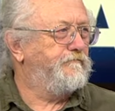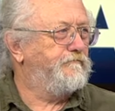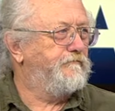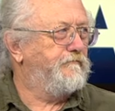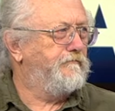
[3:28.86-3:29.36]

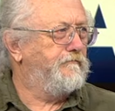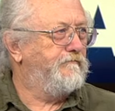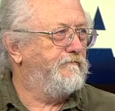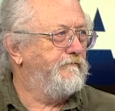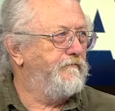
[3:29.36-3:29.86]

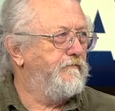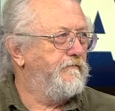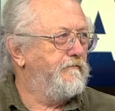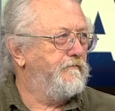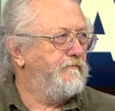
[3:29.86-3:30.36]

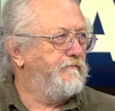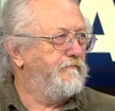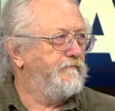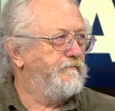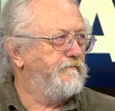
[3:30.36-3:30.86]

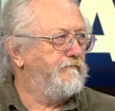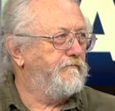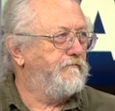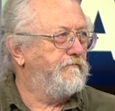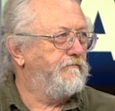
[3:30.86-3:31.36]

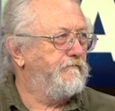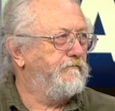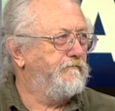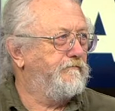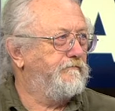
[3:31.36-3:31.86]

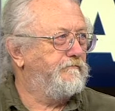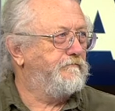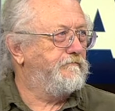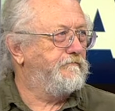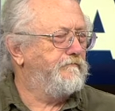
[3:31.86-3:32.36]

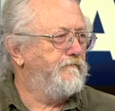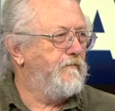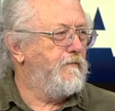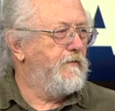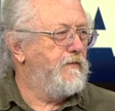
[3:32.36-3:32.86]

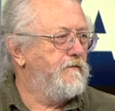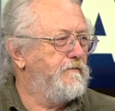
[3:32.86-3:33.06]
[no speech]